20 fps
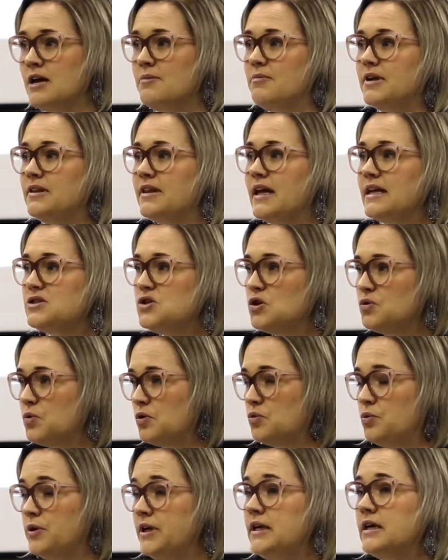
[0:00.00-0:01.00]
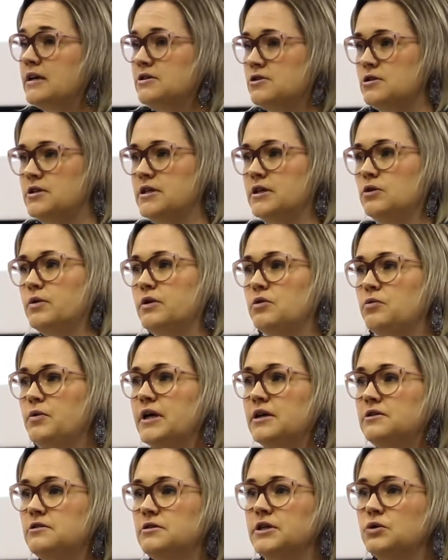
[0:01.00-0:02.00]
but that's not what we're here to deal with. We're
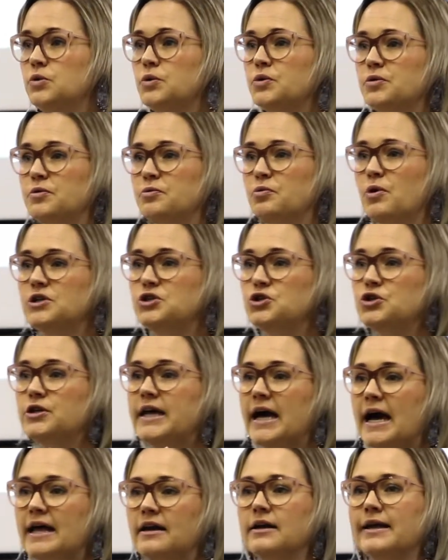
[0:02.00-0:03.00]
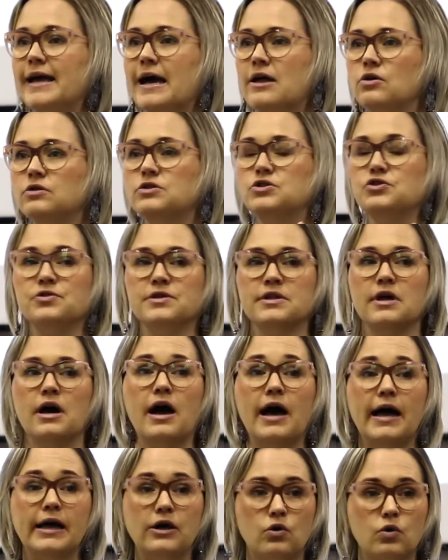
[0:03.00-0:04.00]
here to deal with what you can and cannot do in the
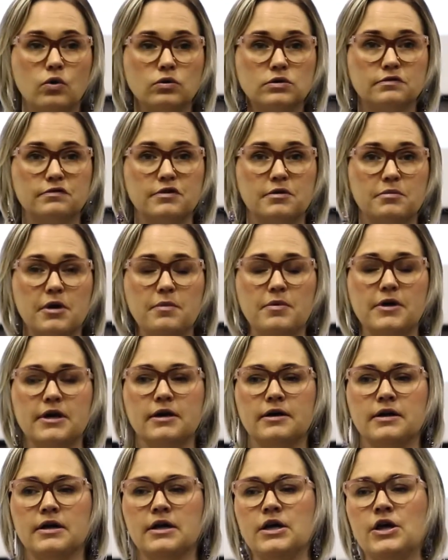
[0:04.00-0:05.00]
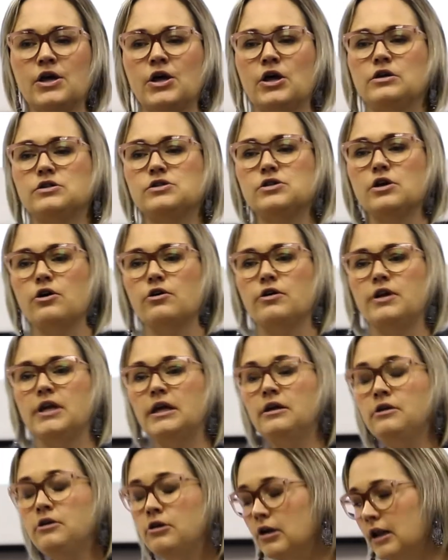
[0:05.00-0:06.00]
High Court of Namibia. So an
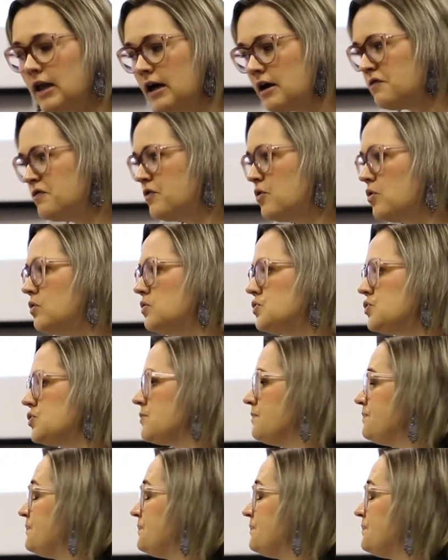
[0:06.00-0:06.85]
incula, of course,